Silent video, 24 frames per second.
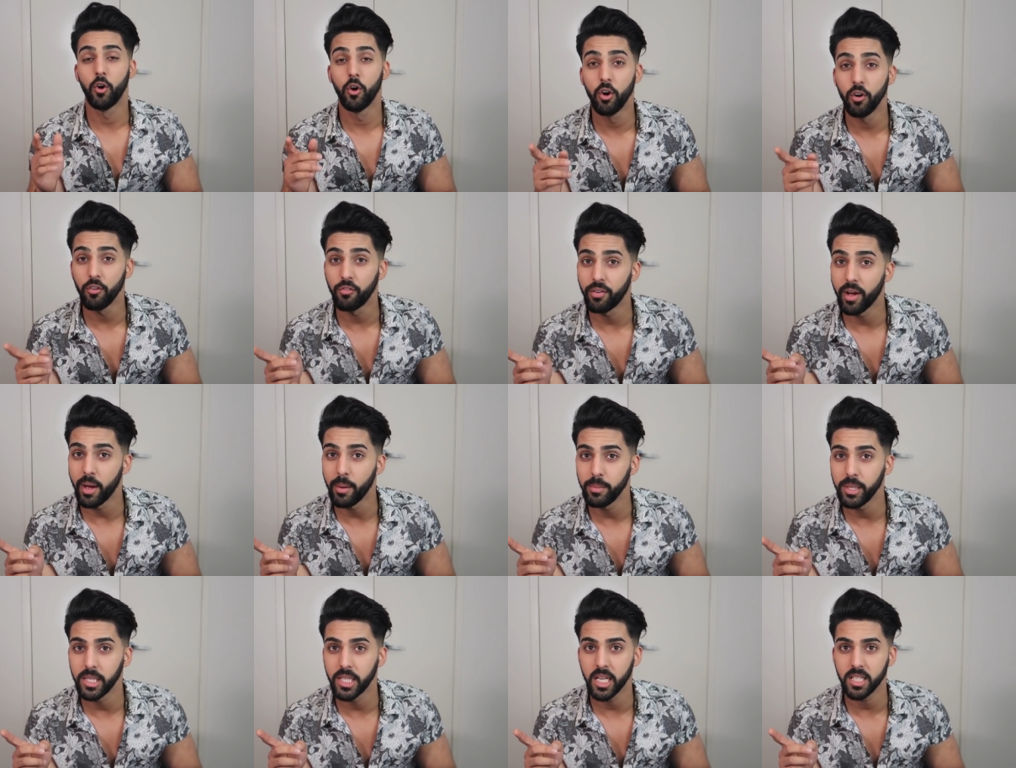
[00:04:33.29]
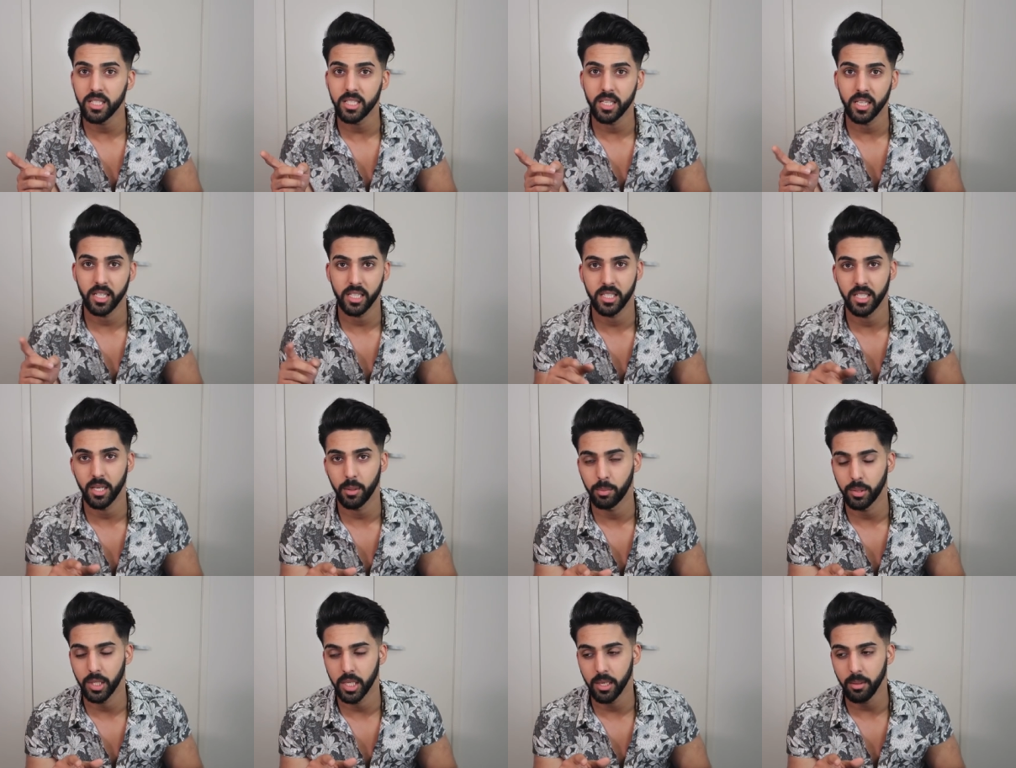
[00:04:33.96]
her family doesn't
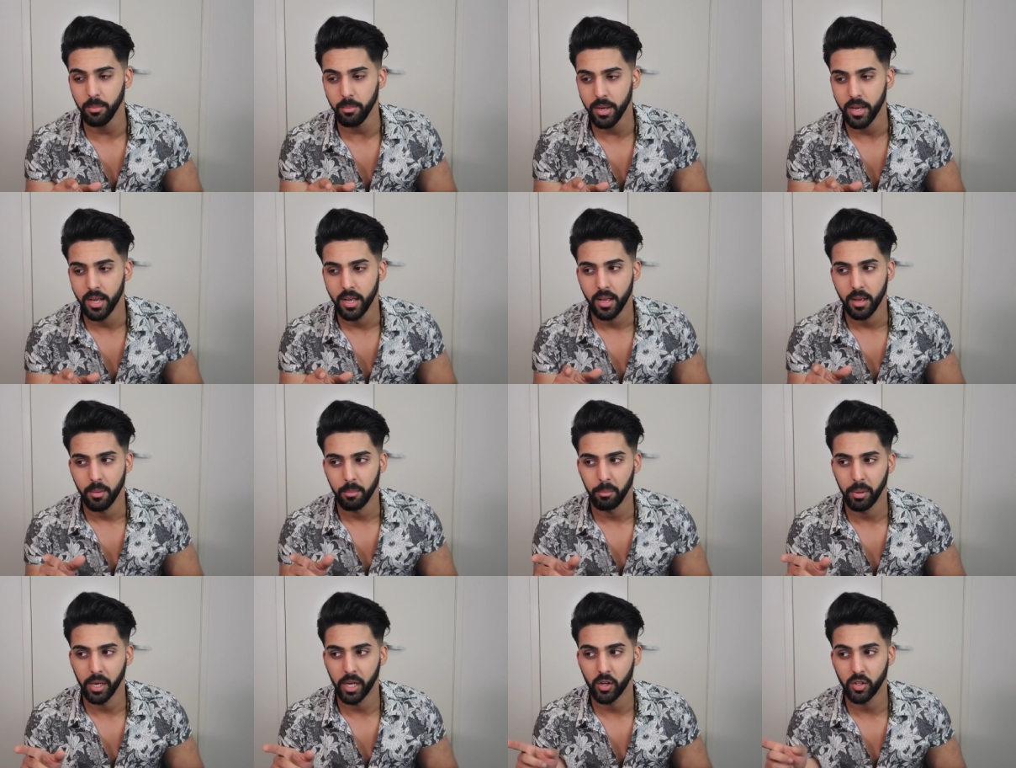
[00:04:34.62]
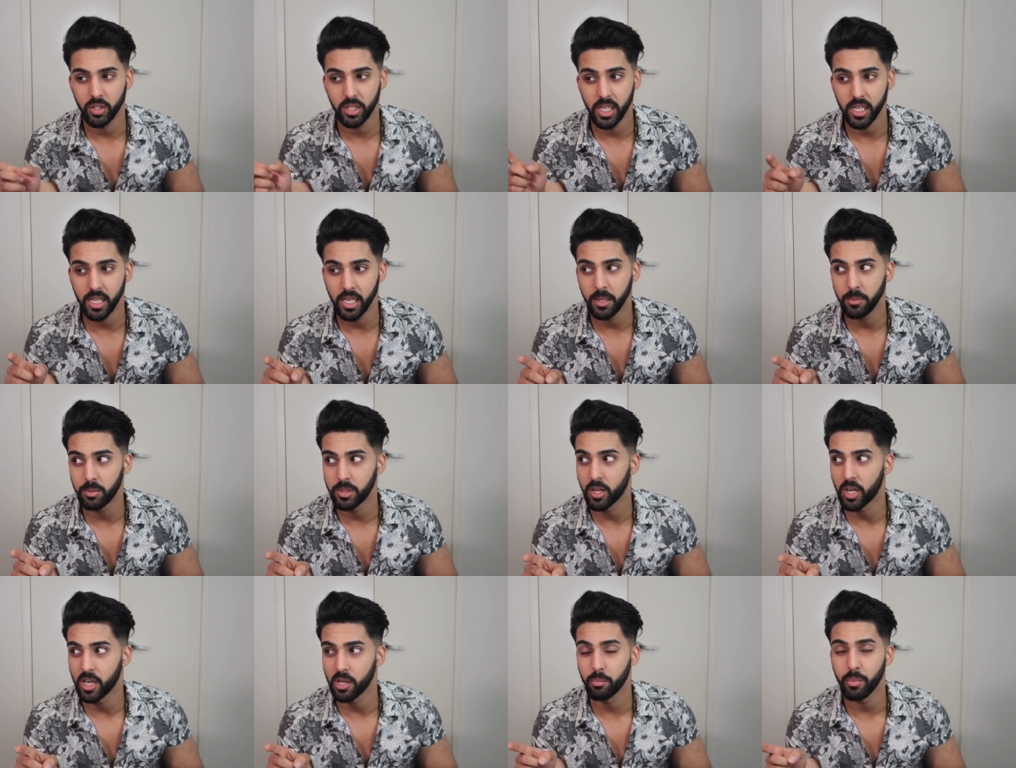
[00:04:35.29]
accept him because he
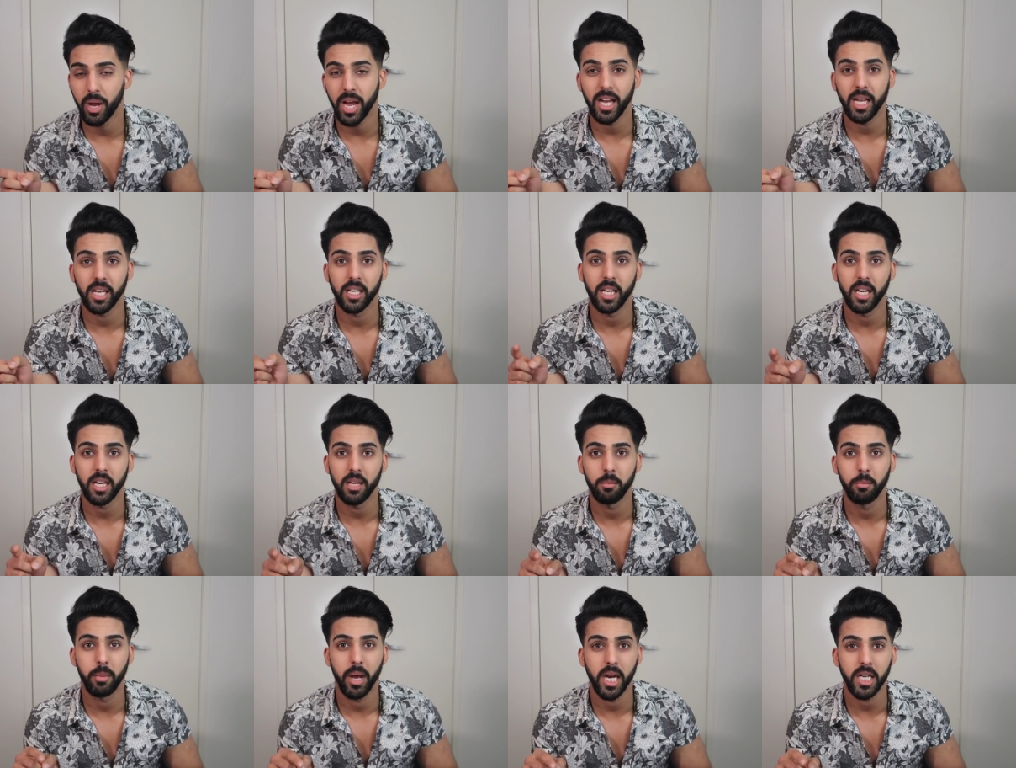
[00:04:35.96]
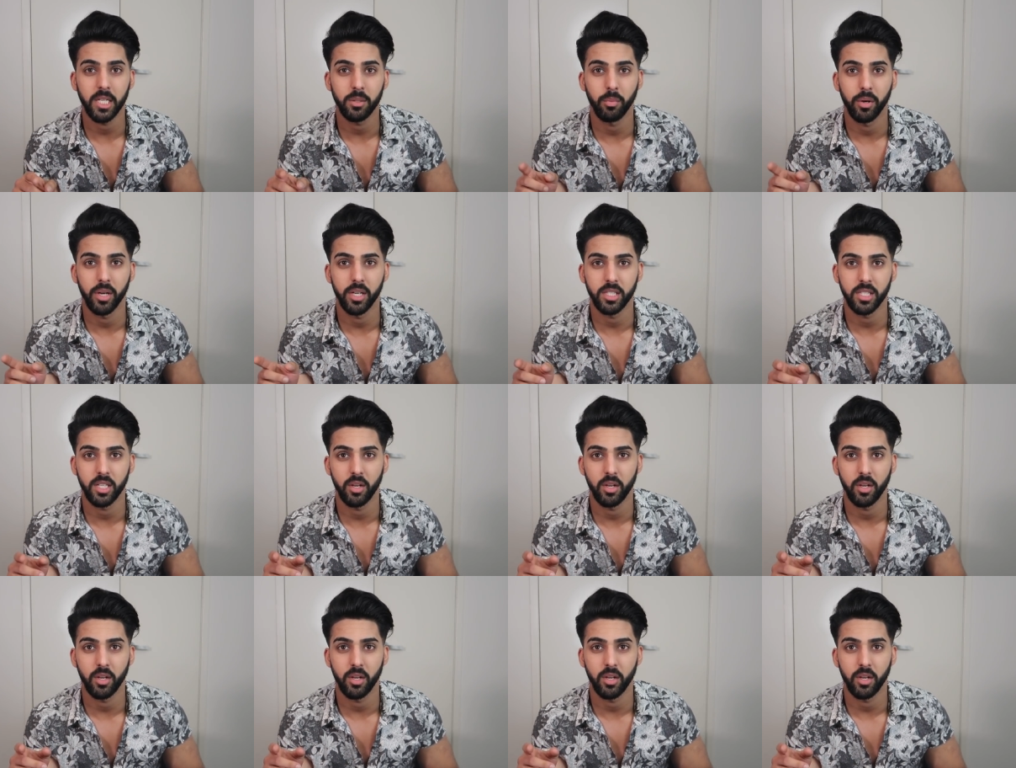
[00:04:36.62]
keeps going back and getting bashed by